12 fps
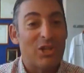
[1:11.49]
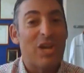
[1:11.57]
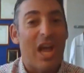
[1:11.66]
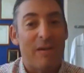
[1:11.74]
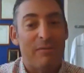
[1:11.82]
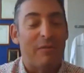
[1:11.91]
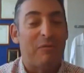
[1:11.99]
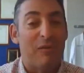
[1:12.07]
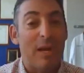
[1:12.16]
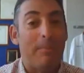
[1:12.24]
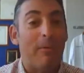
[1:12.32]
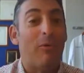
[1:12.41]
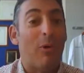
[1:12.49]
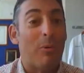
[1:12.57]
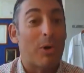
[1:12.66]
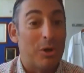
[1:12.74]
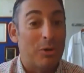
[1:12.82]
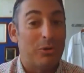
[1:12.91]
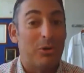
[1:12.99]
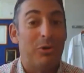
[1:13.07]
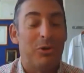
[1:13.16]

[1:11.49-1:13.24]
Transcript: It's kind of a flip of what we're used to.